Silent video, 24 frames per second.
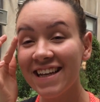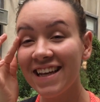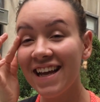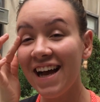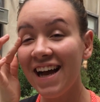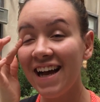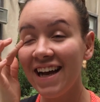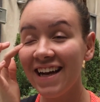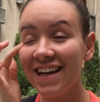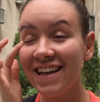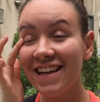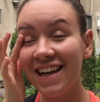yeah,
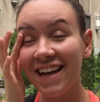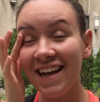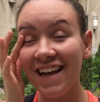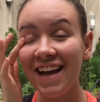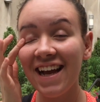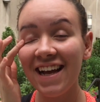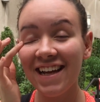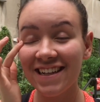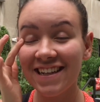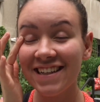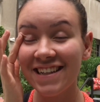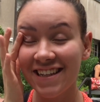
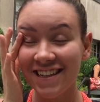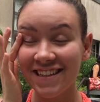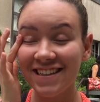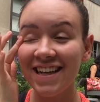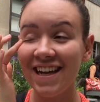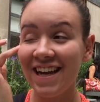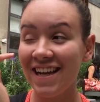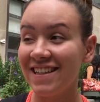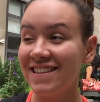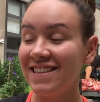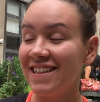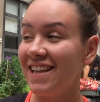I, I, it,
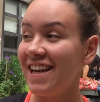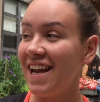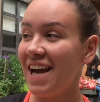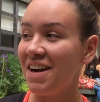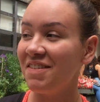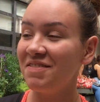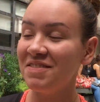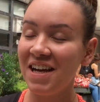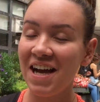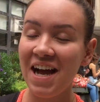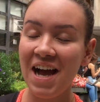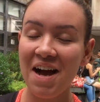I did
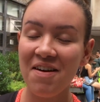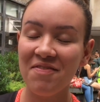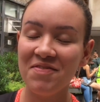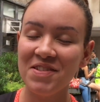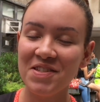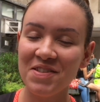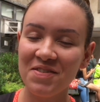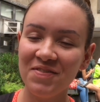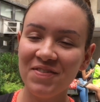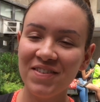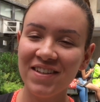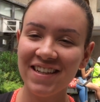have that happen
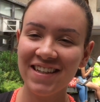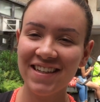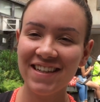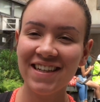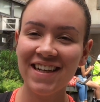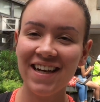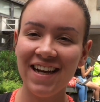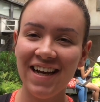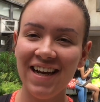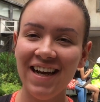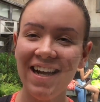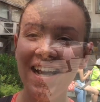to me.
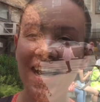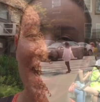Yeah.